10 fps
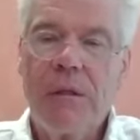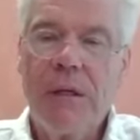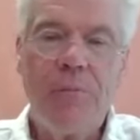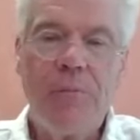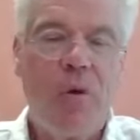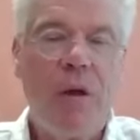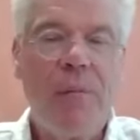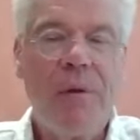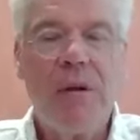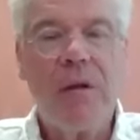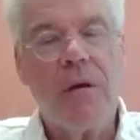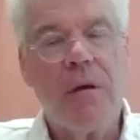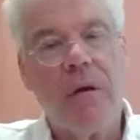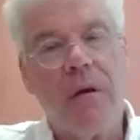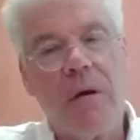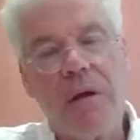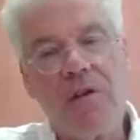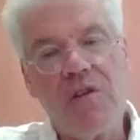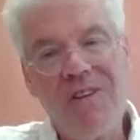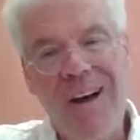unemployment
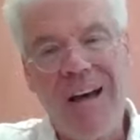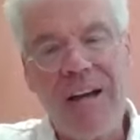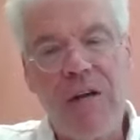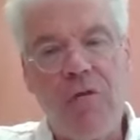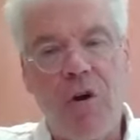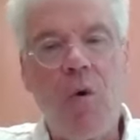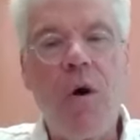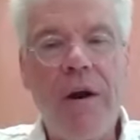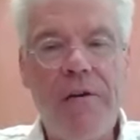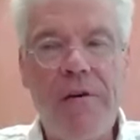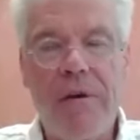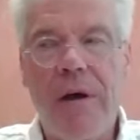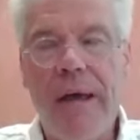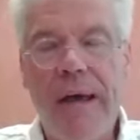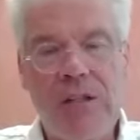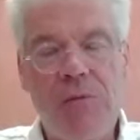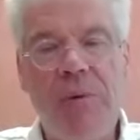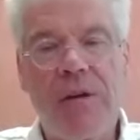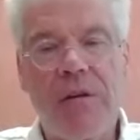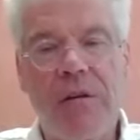is not a required
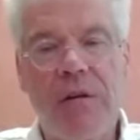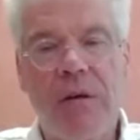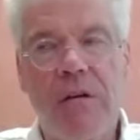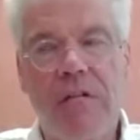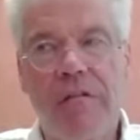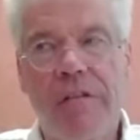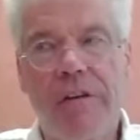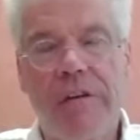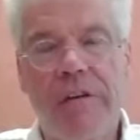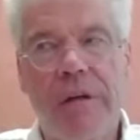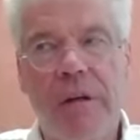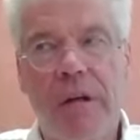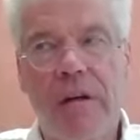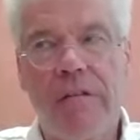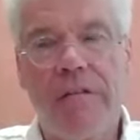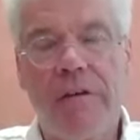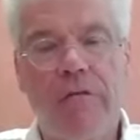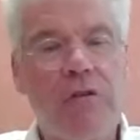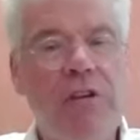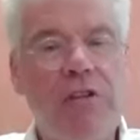aspect of, of a
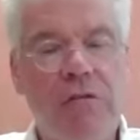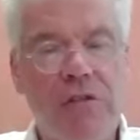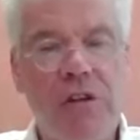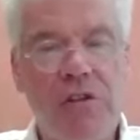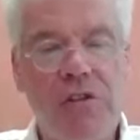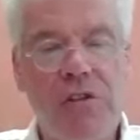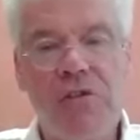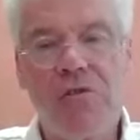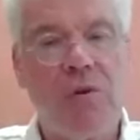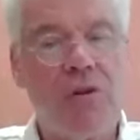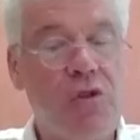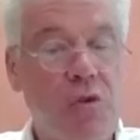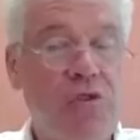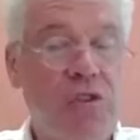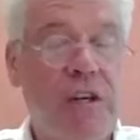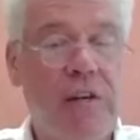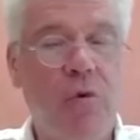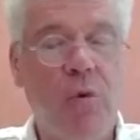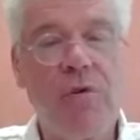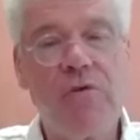recession. A recession is what, two consecutive
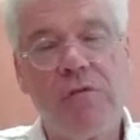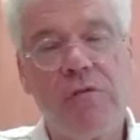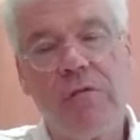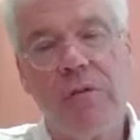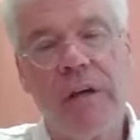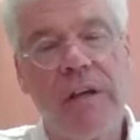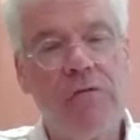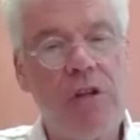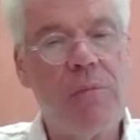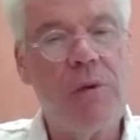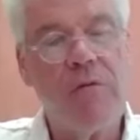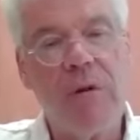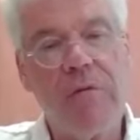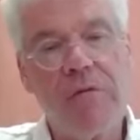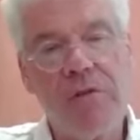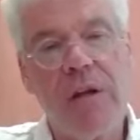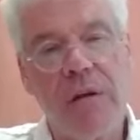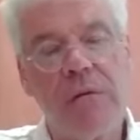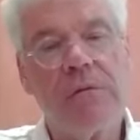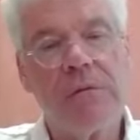quarters of negative GDP growth? Isn't that it?